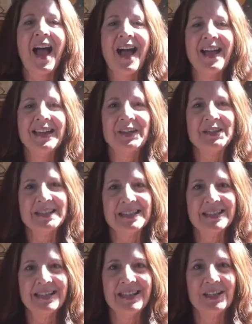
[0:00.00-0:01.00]
I could
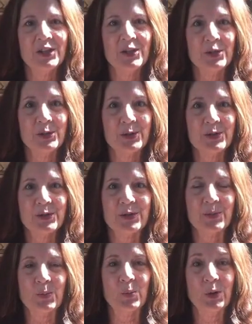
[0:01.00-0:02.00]
see a
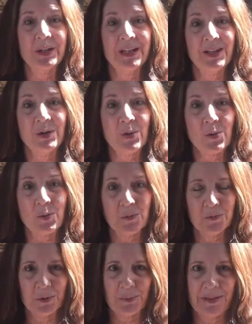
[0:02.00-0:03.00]
nurse working
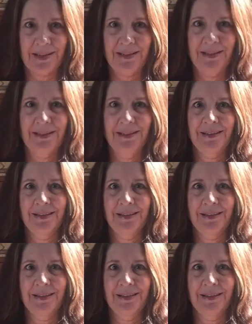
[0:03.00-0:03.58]
over me